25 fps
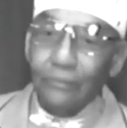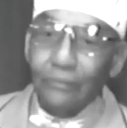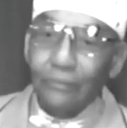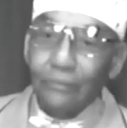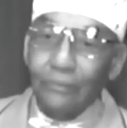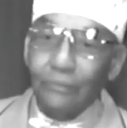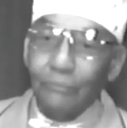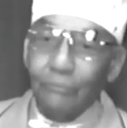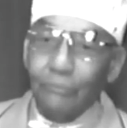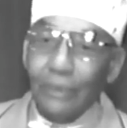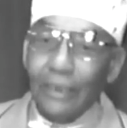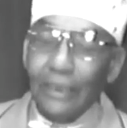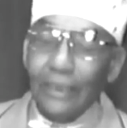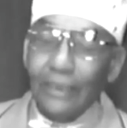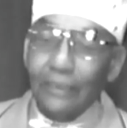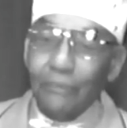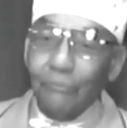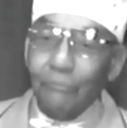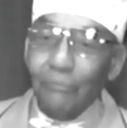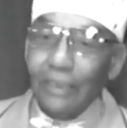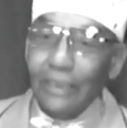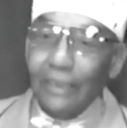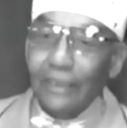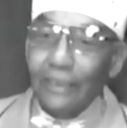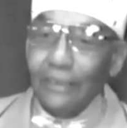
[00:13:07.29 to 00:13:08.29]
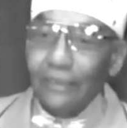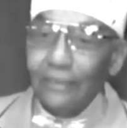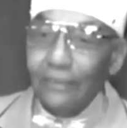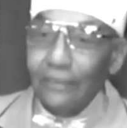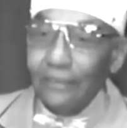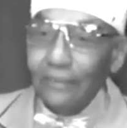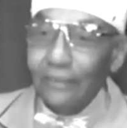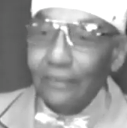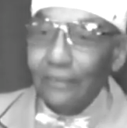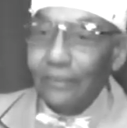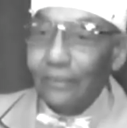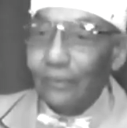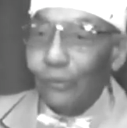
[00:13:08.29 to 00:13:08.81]
the black
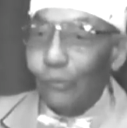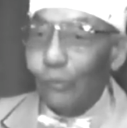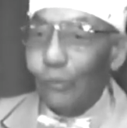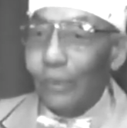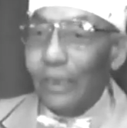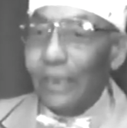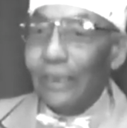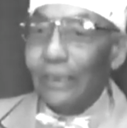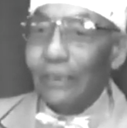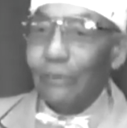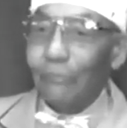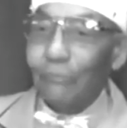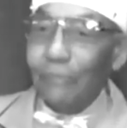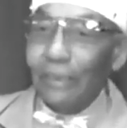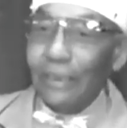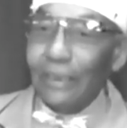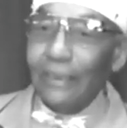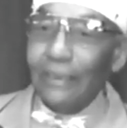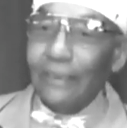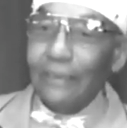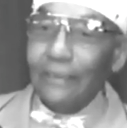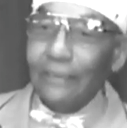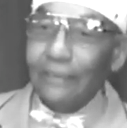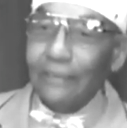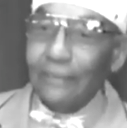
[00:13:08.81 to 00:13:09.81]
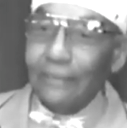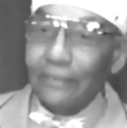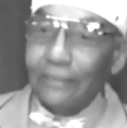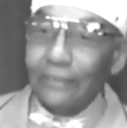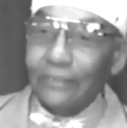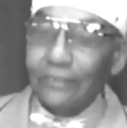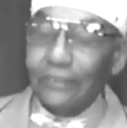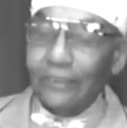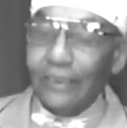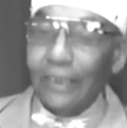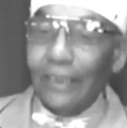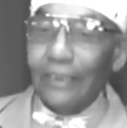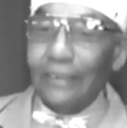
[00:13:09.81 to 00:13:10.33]
man, the white man,
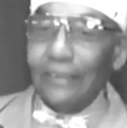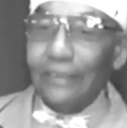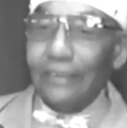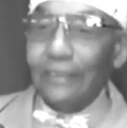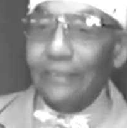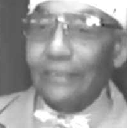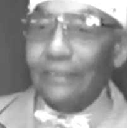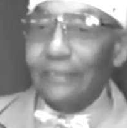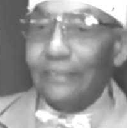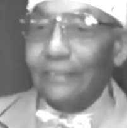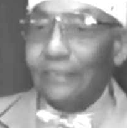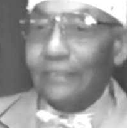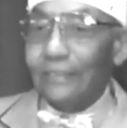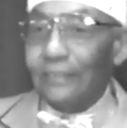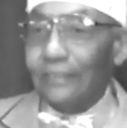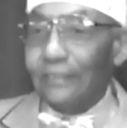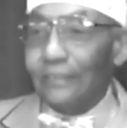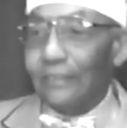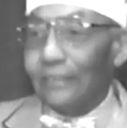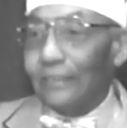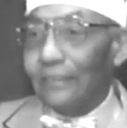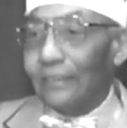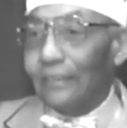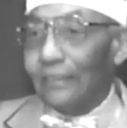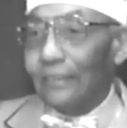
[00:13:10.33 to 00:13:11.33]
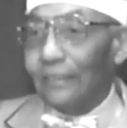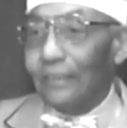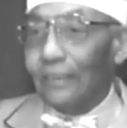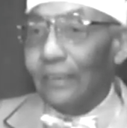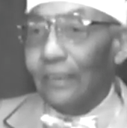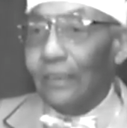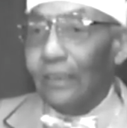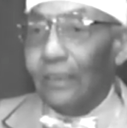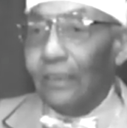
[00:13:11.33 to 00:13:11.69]
the Chinese, the